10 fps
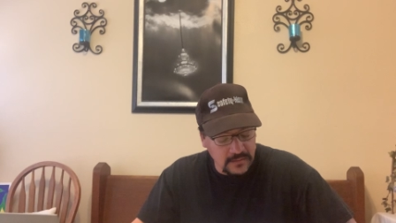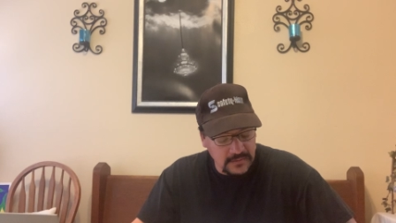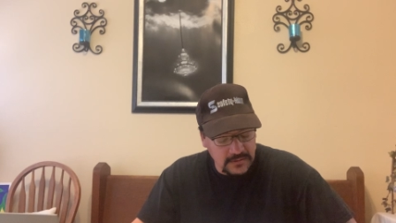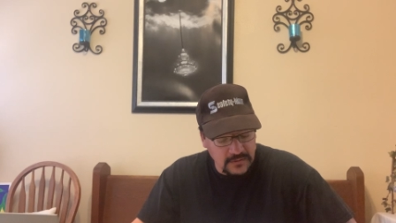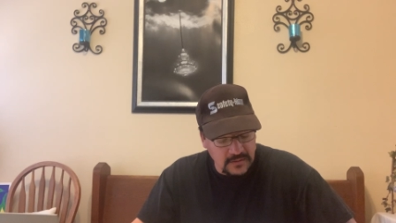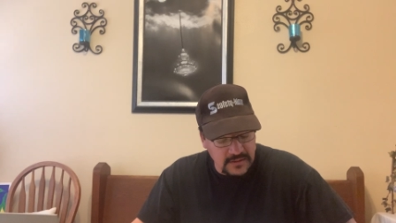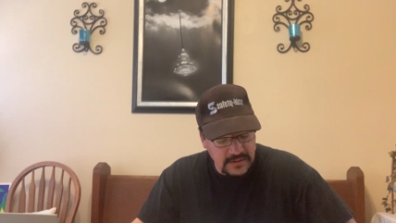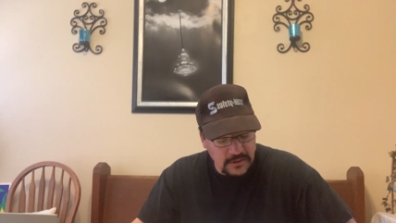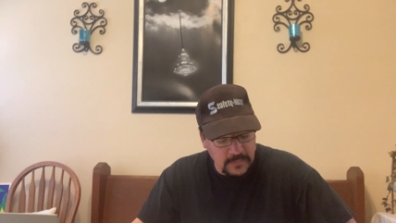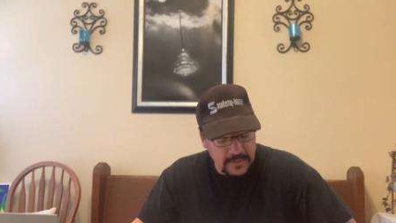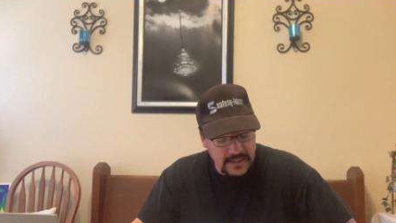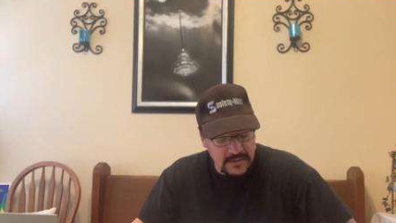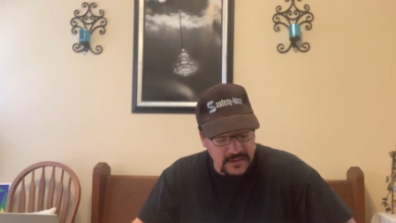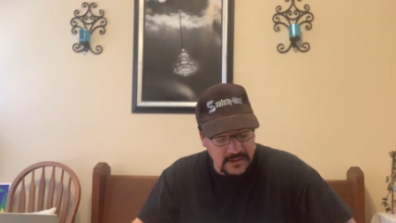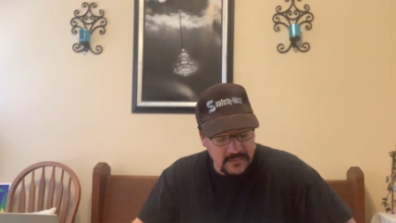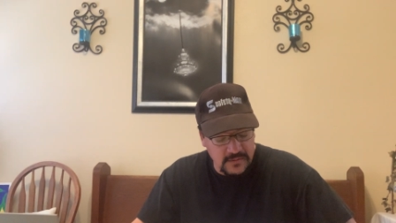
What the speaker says: these are the COP systems,